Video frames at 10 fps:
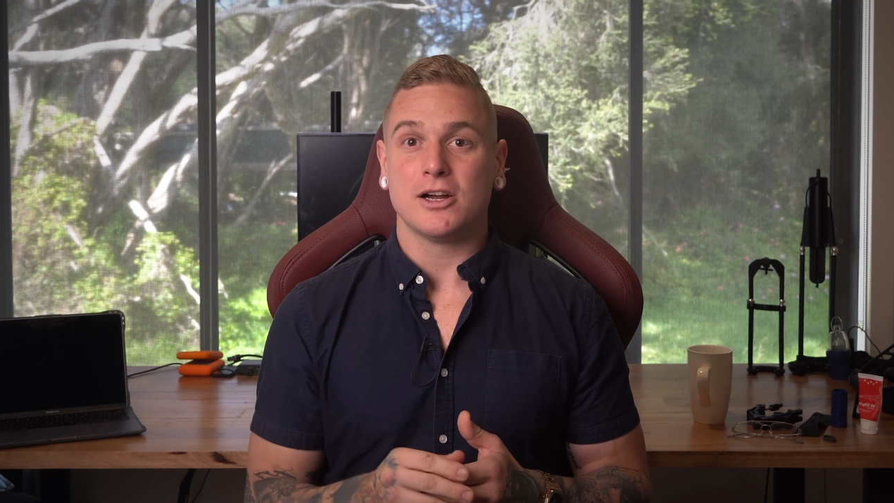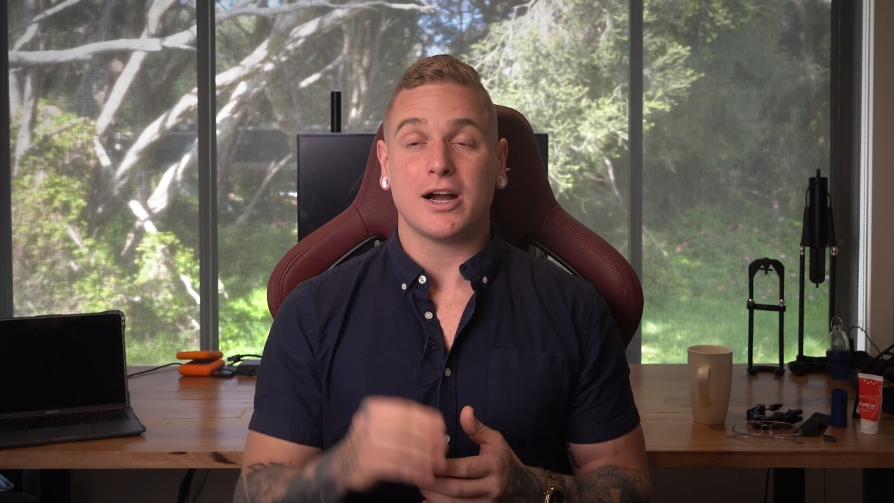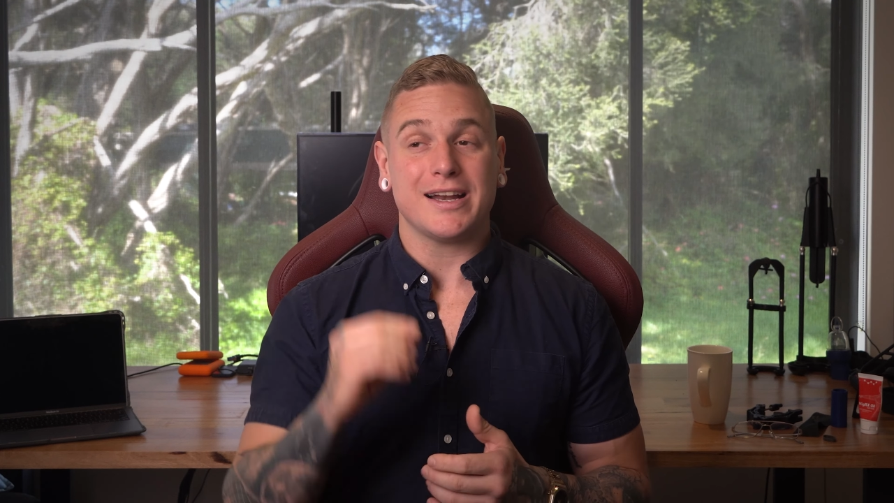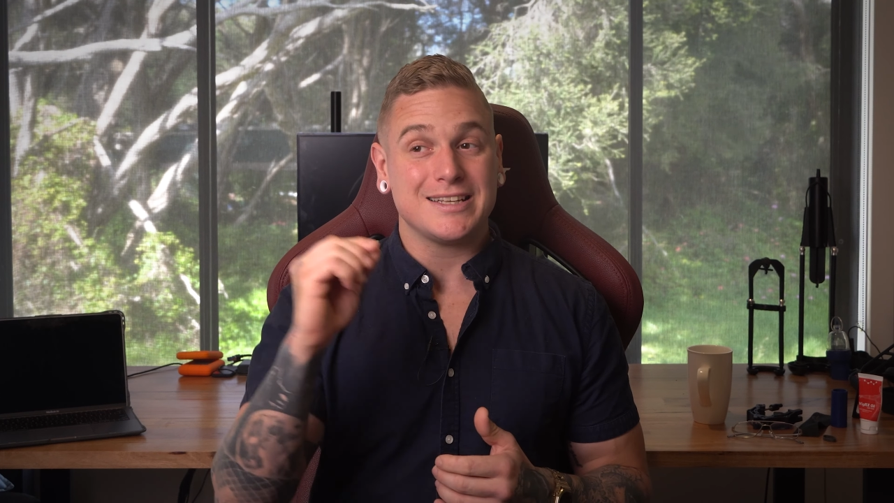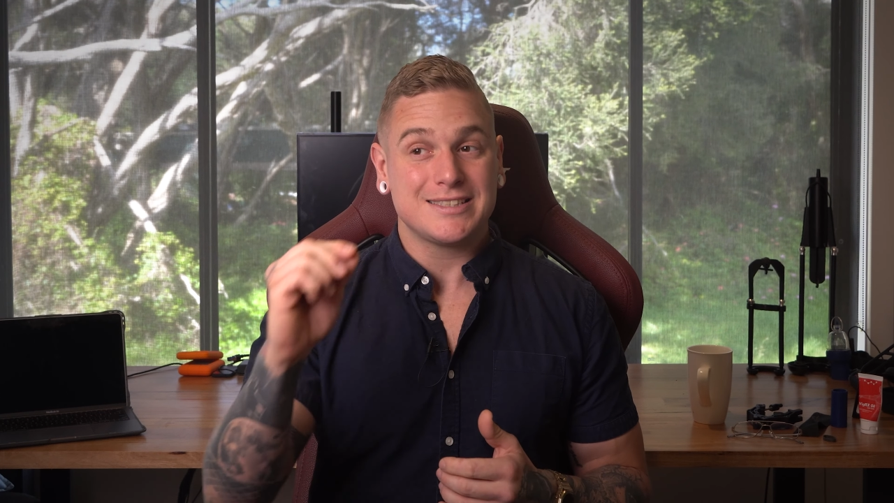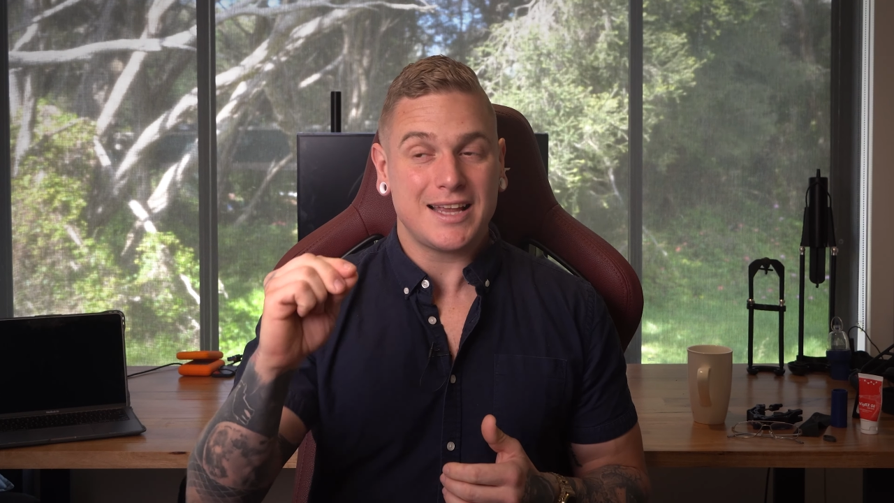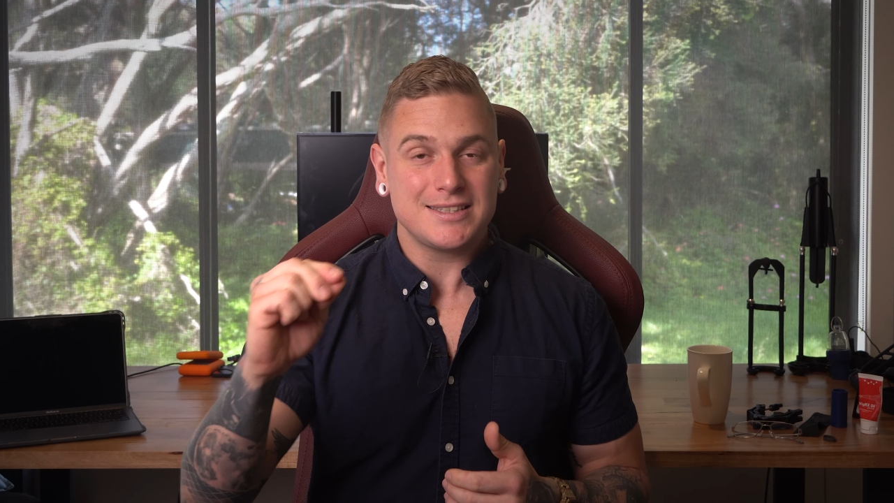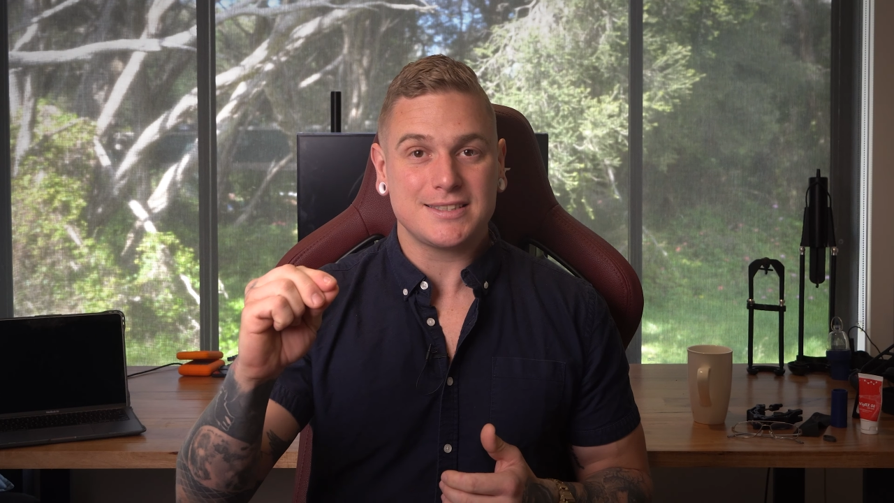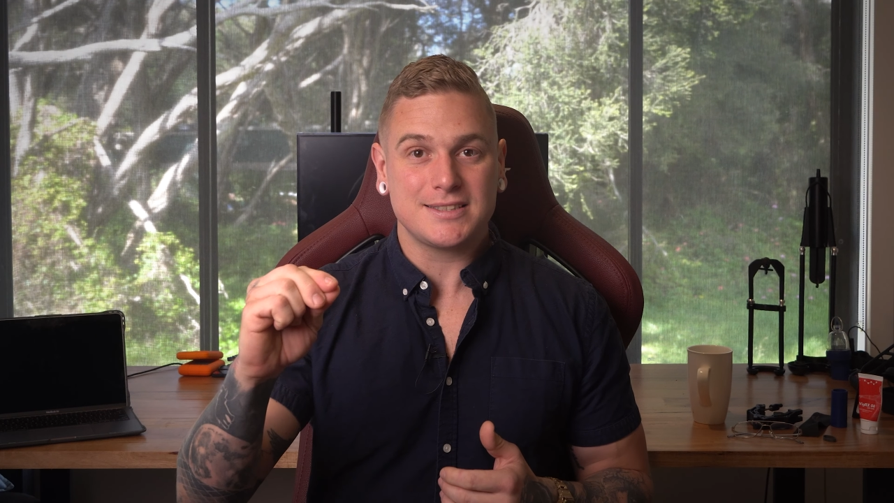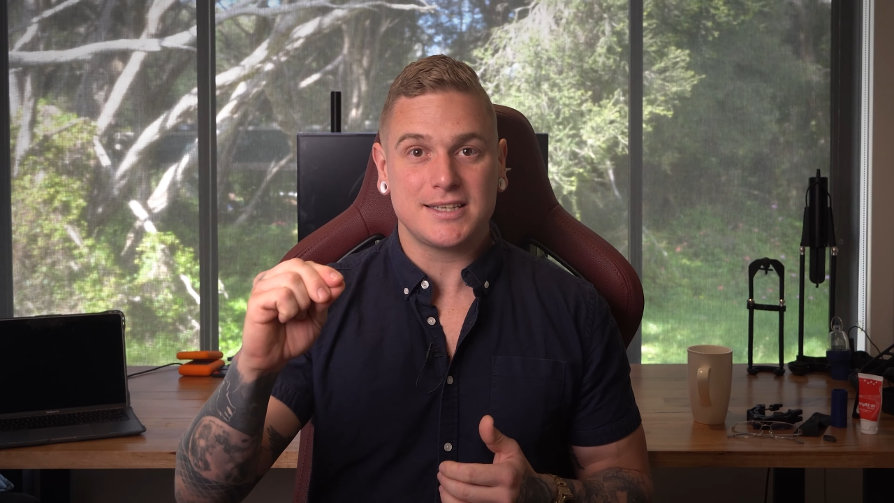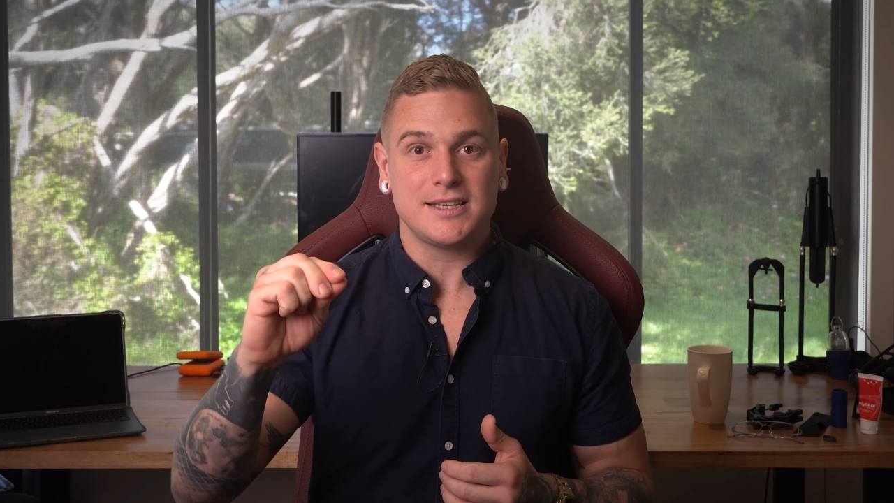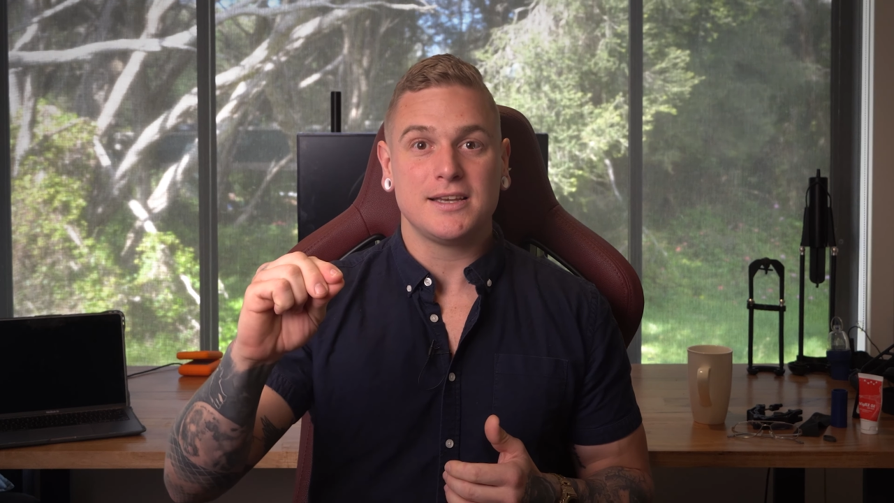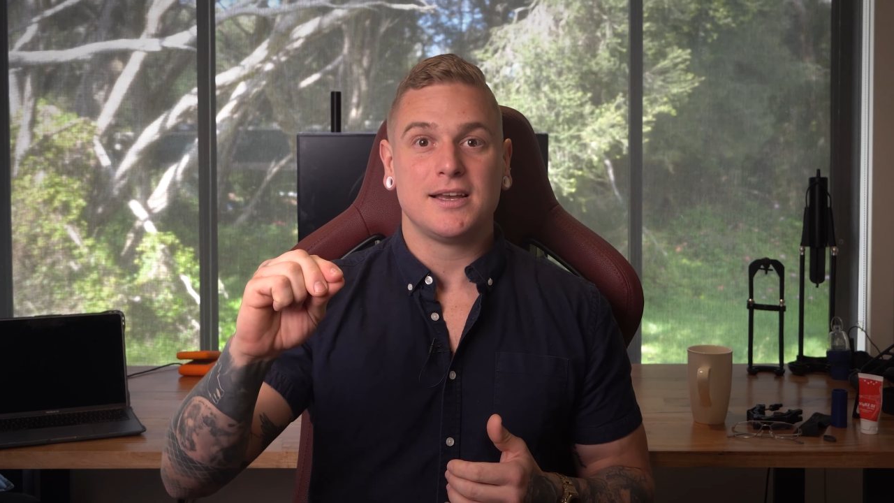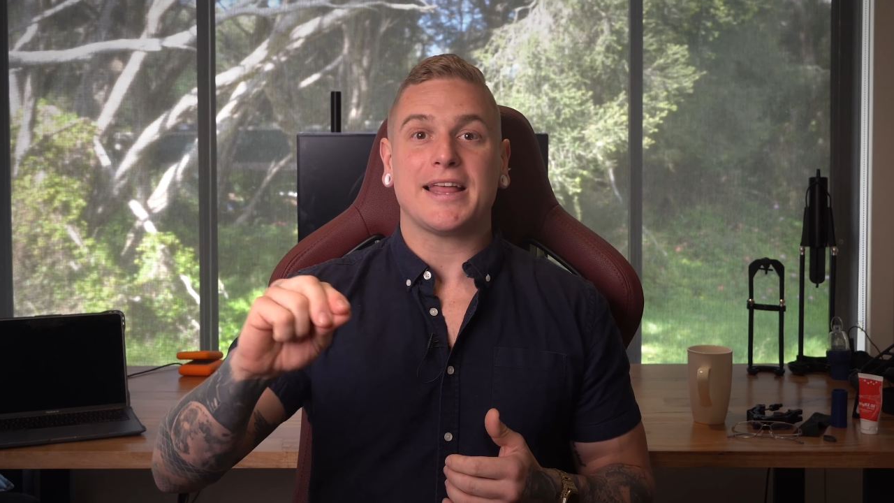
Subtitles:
All right, intensity